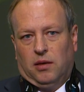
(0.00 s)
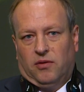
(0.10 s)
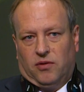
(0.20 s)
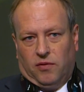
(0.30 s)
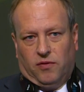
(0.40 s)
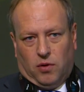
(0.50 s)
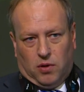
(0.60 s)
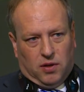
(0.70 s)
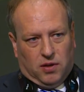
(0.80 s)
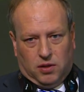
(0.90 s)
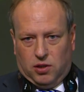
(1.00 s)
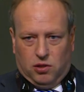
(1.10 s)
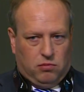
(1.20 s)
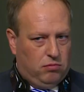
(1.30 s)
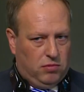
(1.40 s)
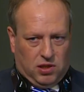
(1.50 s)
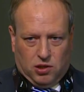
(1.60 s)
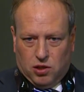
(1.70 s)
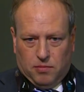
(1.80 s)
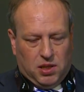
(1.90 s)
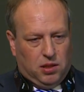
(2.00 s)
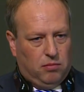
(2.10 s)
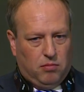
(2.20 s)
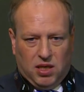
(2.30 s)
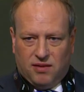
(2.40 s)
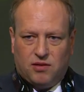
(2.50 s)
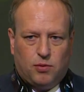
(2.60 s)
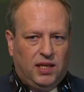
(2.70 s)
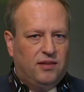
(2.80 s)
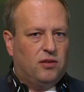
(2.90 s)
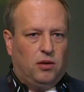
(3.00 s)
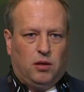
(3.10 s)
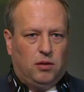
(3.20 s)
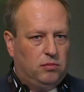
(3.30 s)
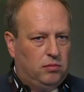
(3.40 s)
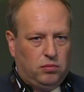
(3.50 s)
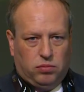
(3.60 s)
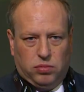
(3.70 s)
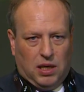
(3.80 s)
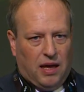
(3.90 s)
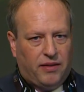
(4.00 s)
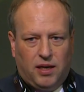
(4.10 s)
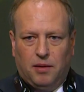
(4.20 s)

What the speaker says: so for the German ministries or other